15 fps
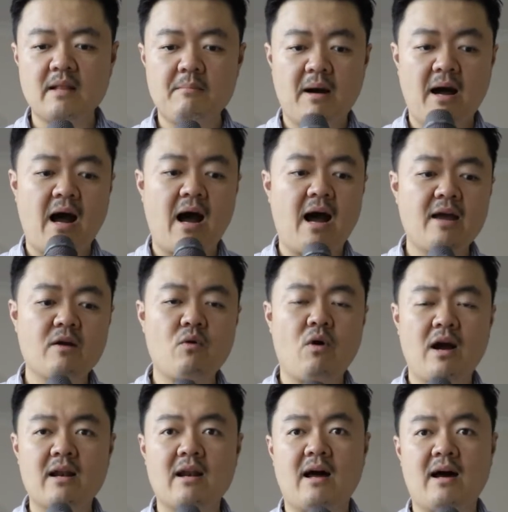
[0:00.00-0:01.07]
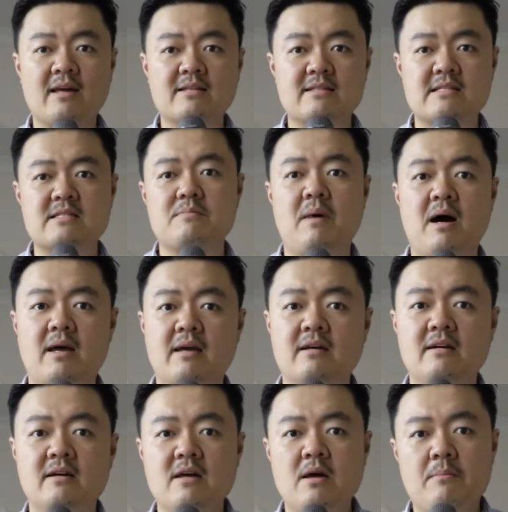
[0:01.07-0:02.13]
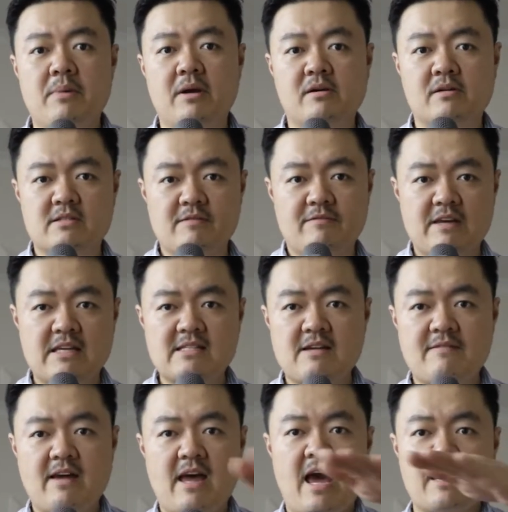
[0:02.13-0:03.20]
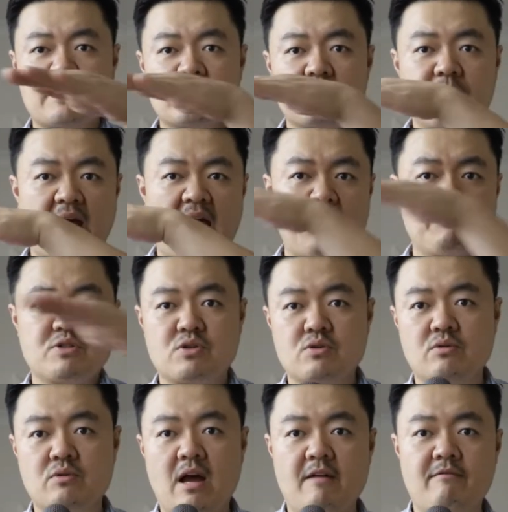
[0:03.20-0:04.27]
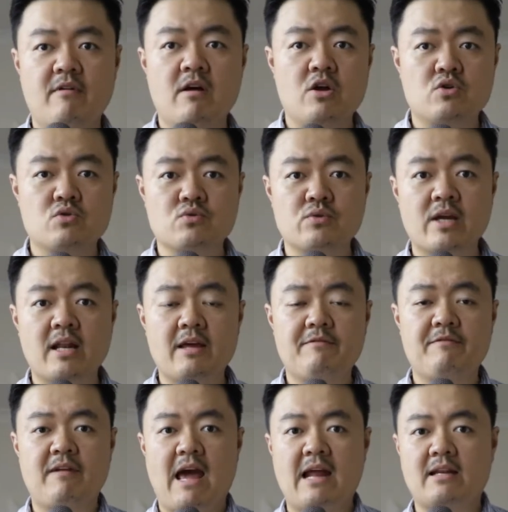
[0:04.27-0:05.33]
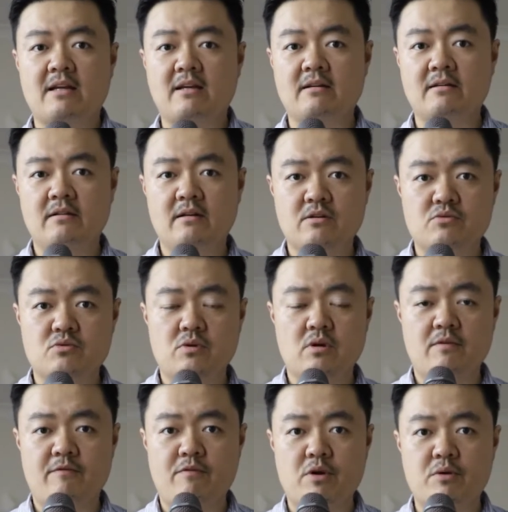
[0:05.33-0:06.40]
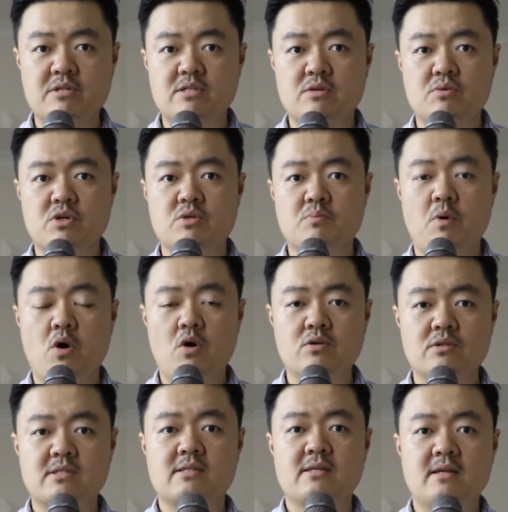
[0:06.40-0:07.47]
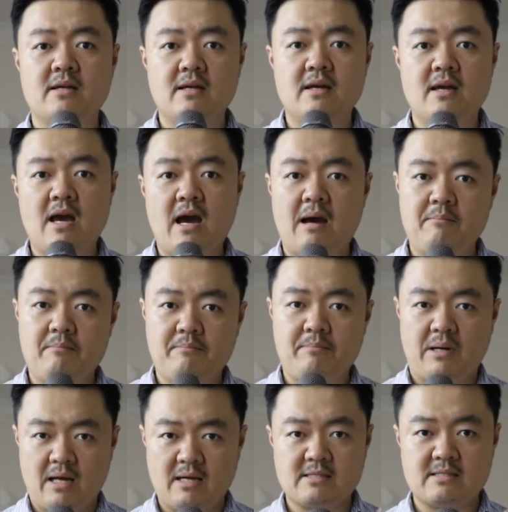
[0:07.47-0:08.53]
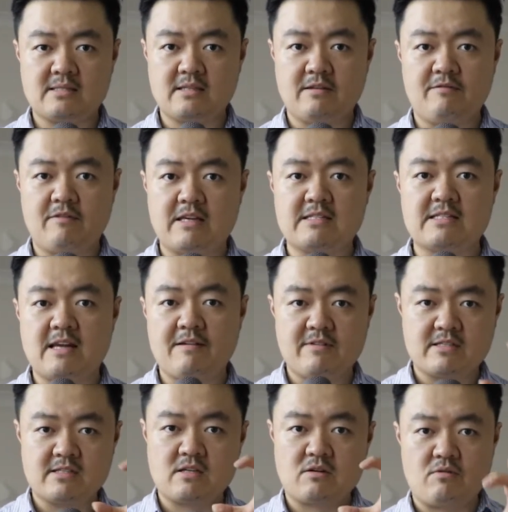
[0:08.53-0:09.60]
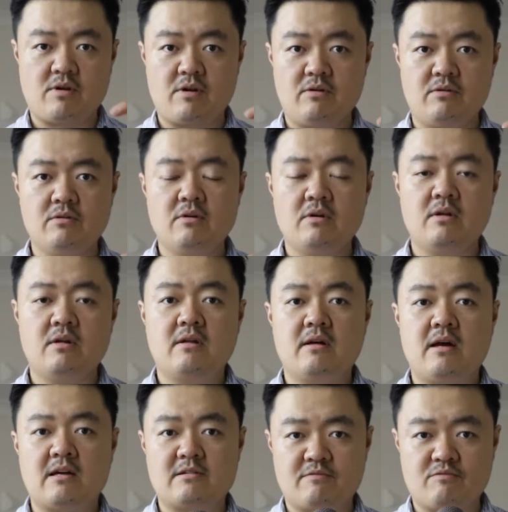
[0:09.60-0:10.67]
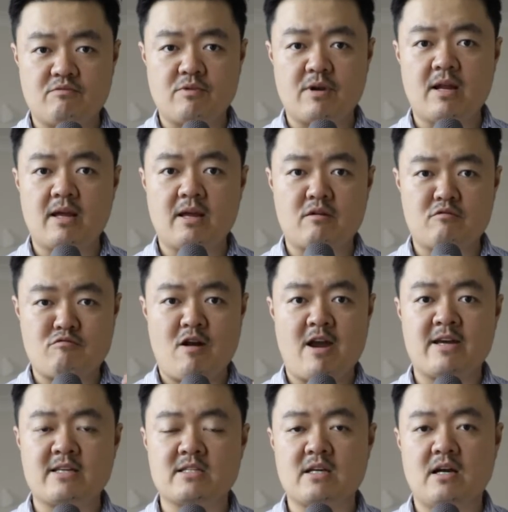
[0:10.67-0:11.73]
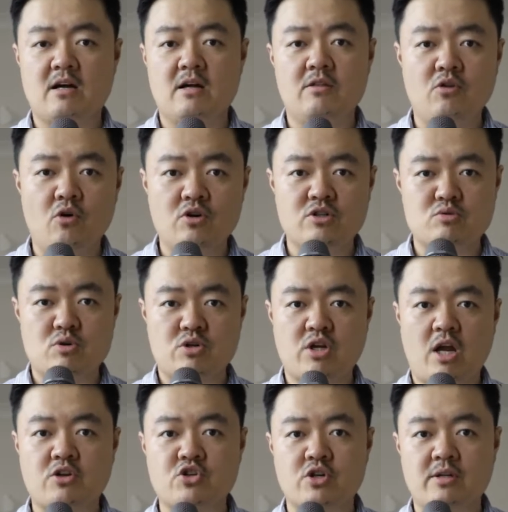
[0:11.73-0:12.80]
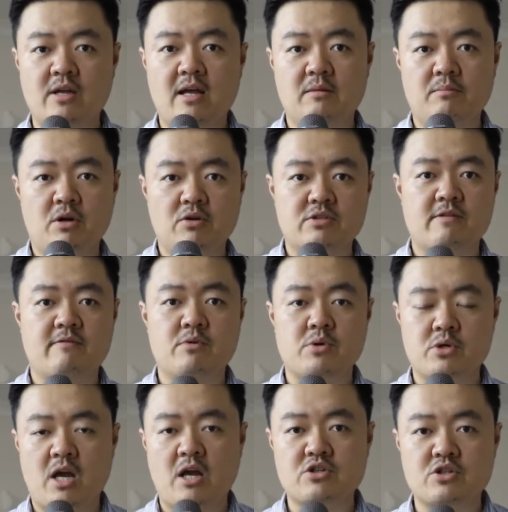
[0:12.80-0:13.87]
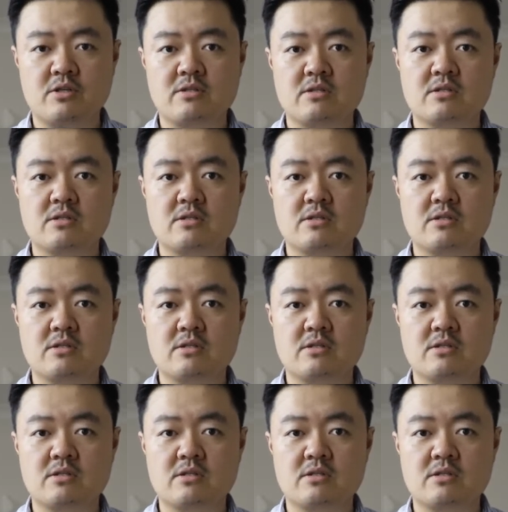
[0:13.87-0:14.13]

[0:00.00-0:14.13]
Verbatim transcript: But I quite like this mic because the V7X capsule have really flat uh, frequency response, and plus the V7 grill has really great uh, noise rejection and plosive rejection.